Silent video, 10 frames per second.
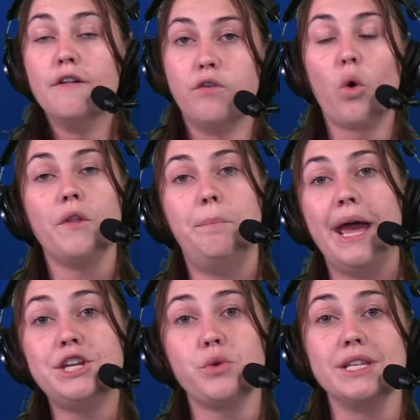for the
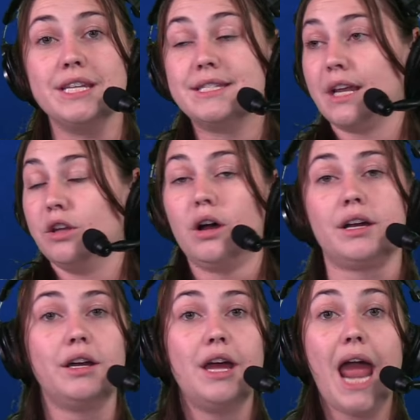Patriots. And he said,
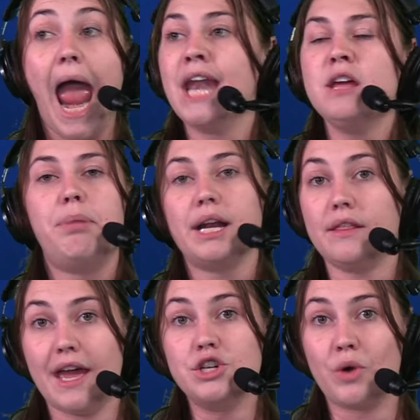look, anybody
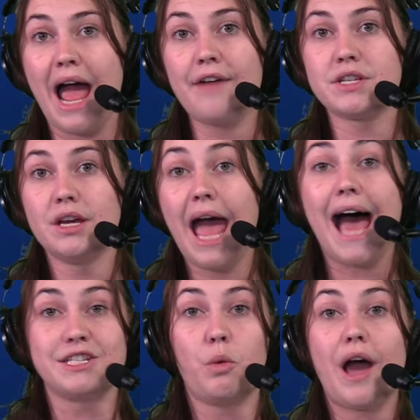they draft
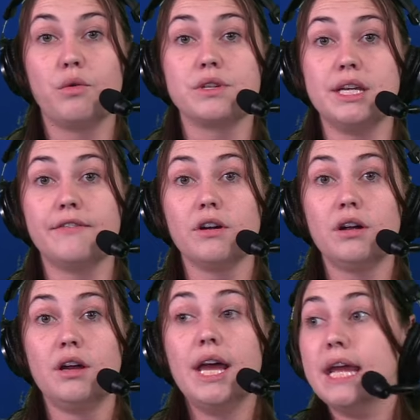as a wide receiver,
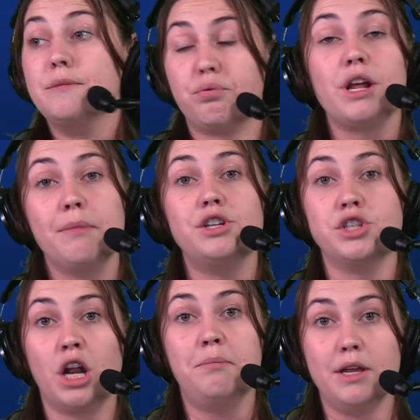he pretty much is
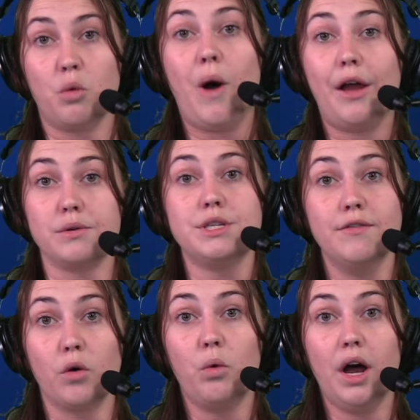going to be your wide
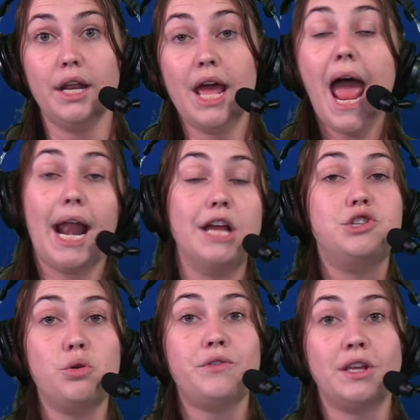receiver one. And I
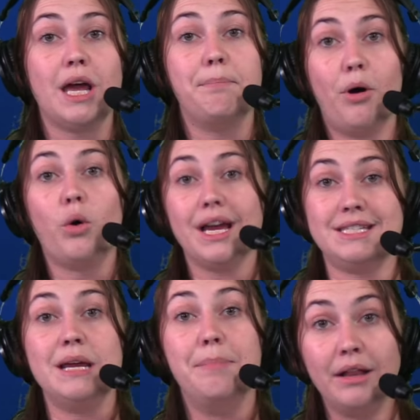do think that Polk has
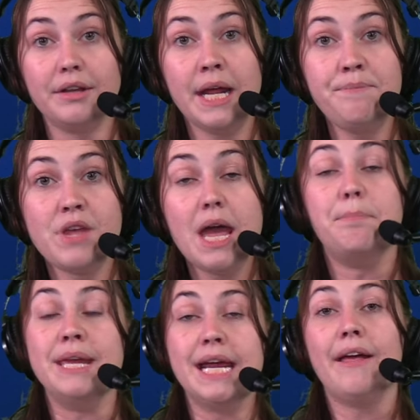the ability,
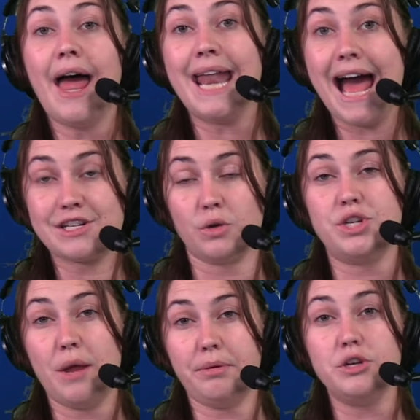being in that national
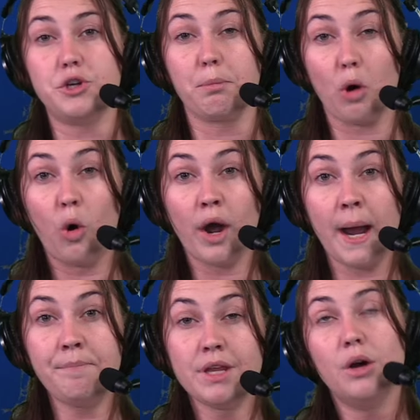championship program,